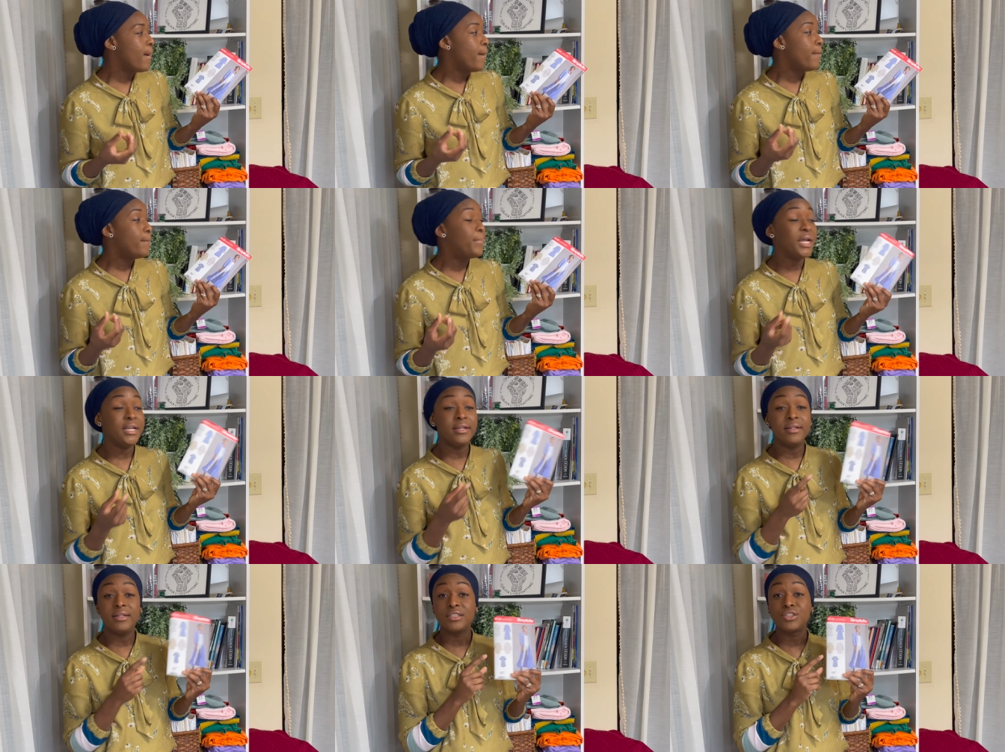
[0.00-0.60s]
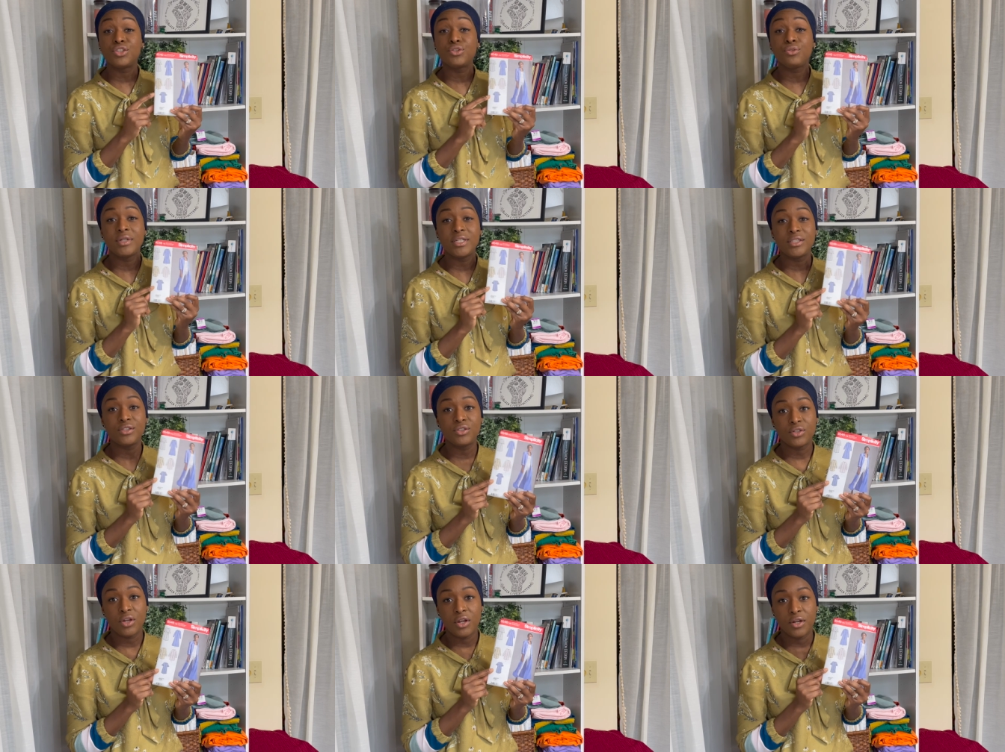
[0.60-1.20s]
But it is a
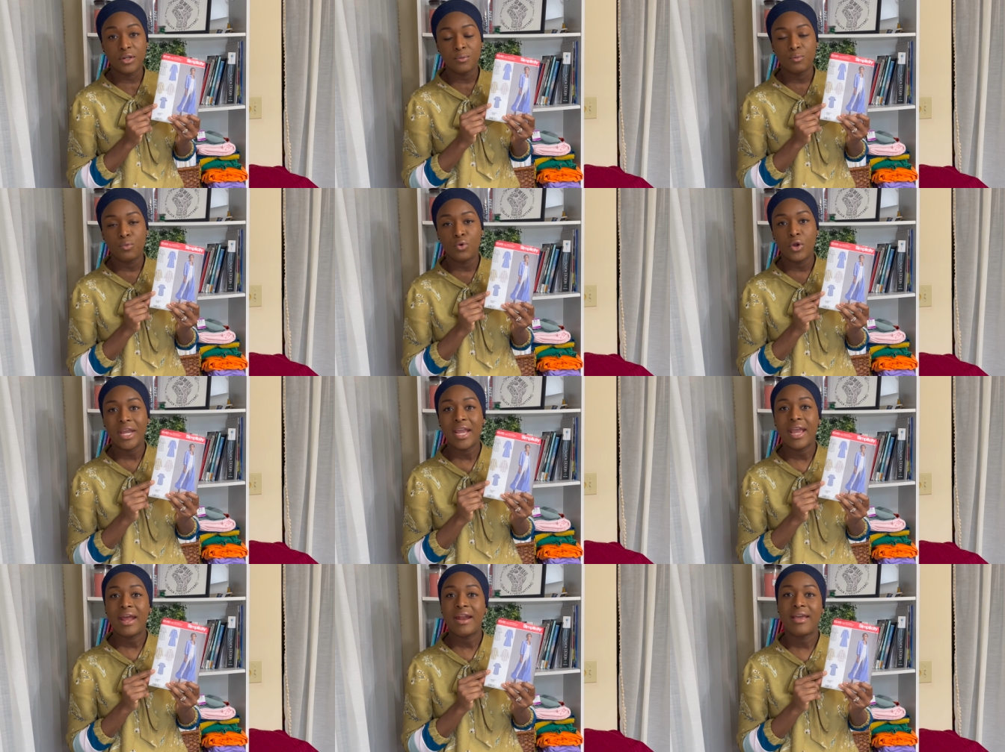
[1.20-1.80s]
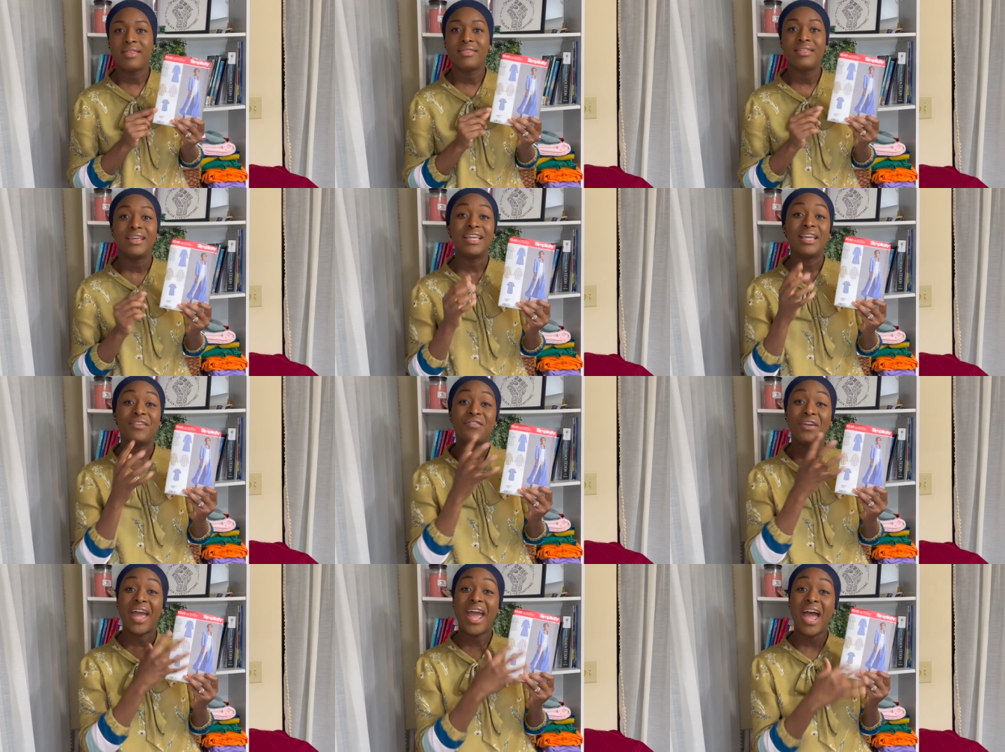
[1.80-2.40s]
great starting point, and I
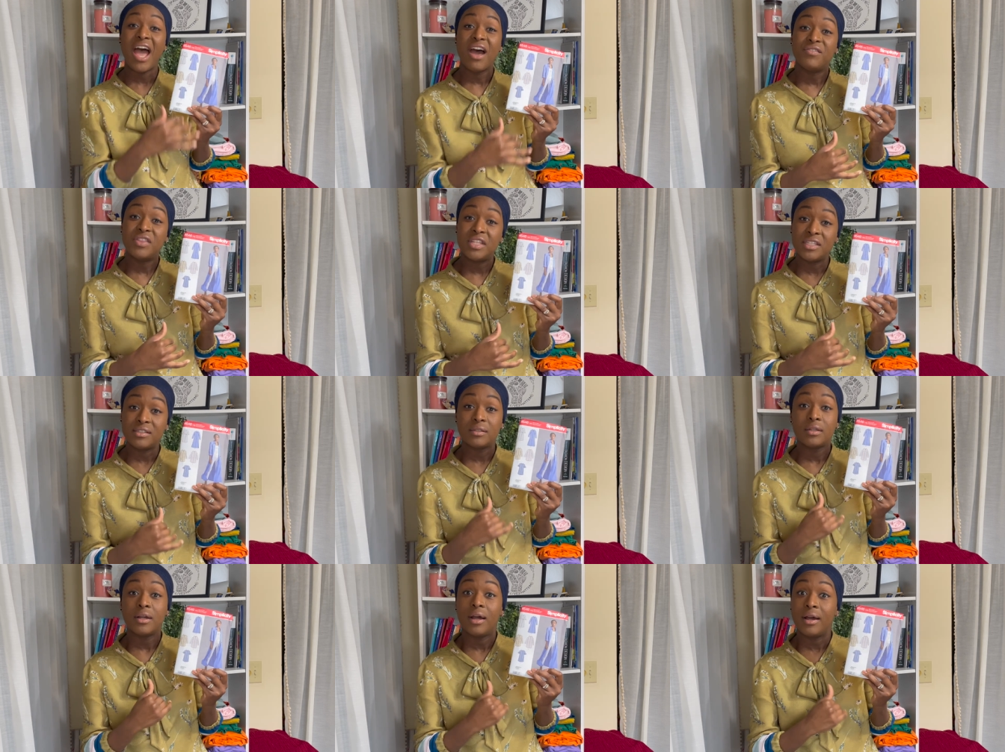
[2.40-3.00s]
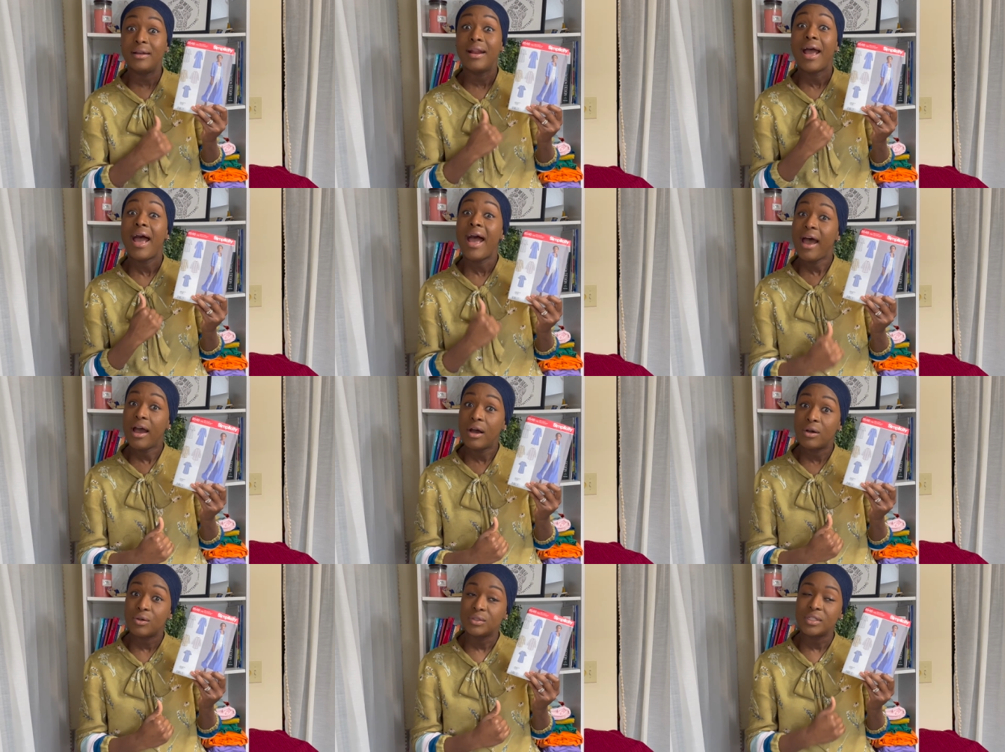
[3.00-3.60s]
think if I have this cut
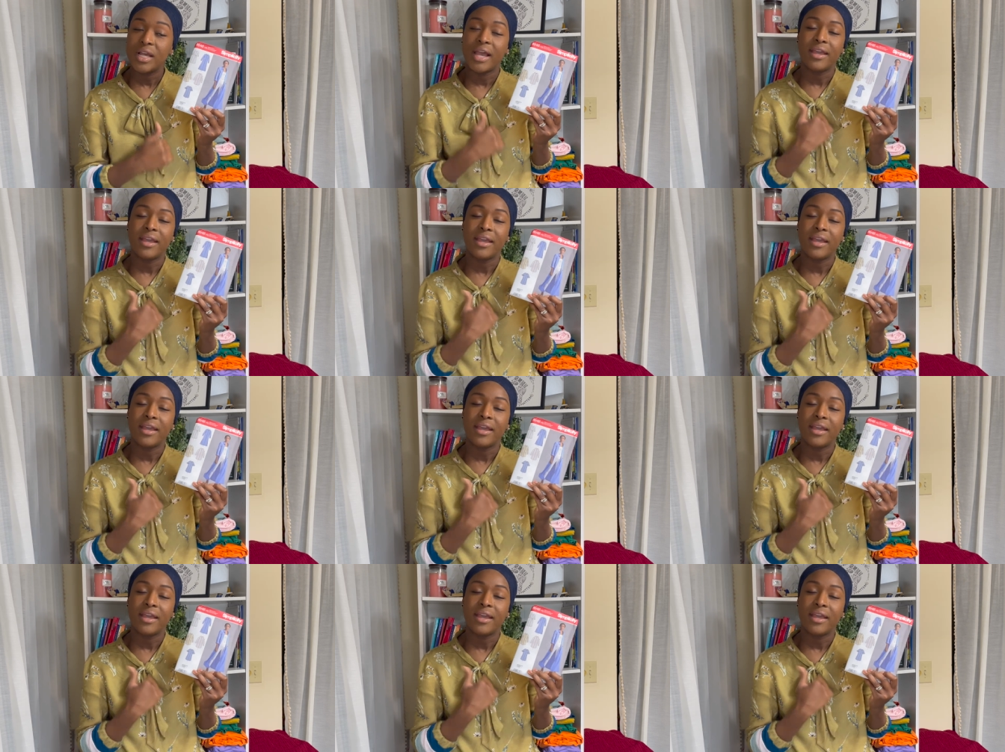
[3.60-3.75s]
out,